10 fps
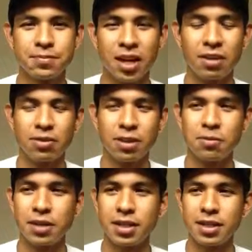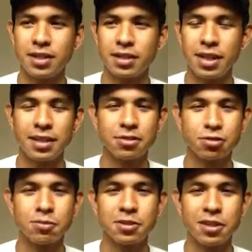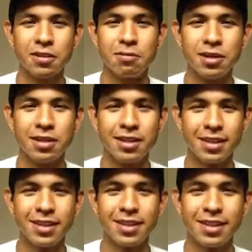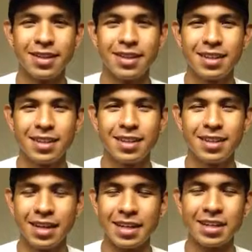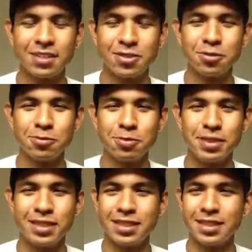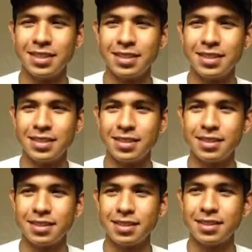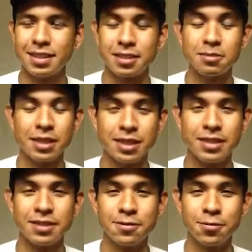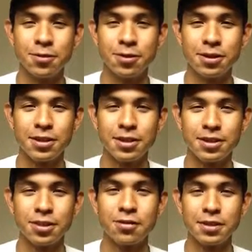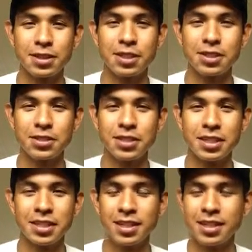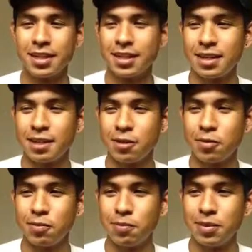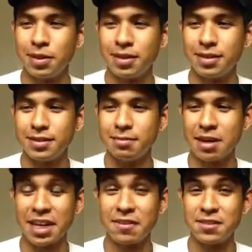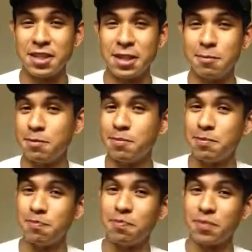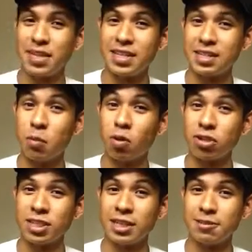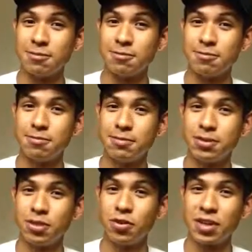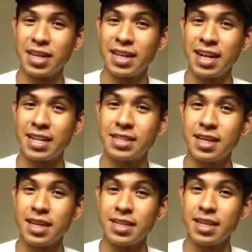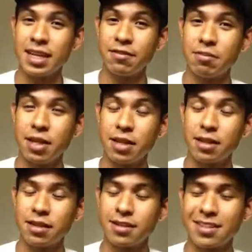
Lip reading: I don't think we thank the troops enough, but thank you, troops, and thanks to my cousin for serving his country. But my gift to him is the motorcycle, so he cannot say I didn't give him anything.